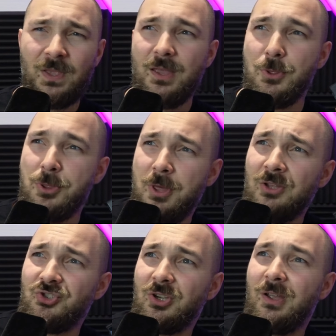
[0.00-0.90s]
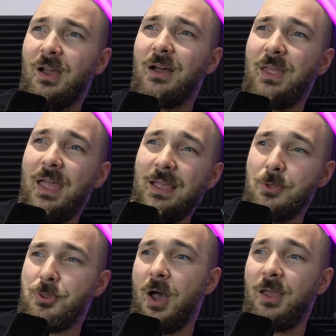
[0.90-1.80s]
is such an
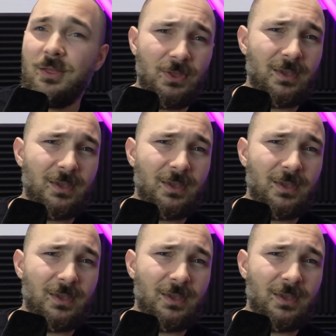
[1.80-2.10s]
anxiety